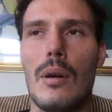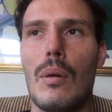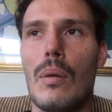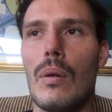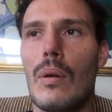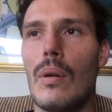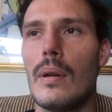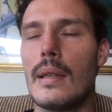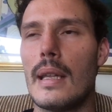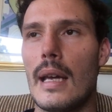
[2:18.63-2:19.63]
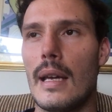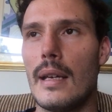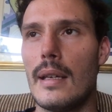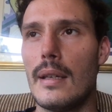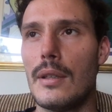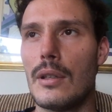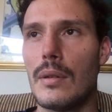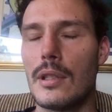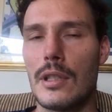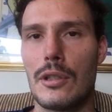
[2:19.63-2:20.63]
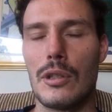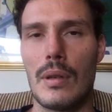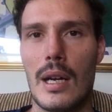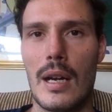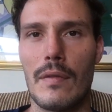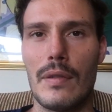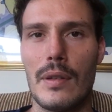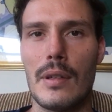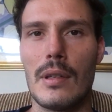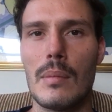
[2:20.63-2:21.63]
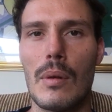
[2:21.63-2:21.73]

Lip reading: or they, it's just too hard for them,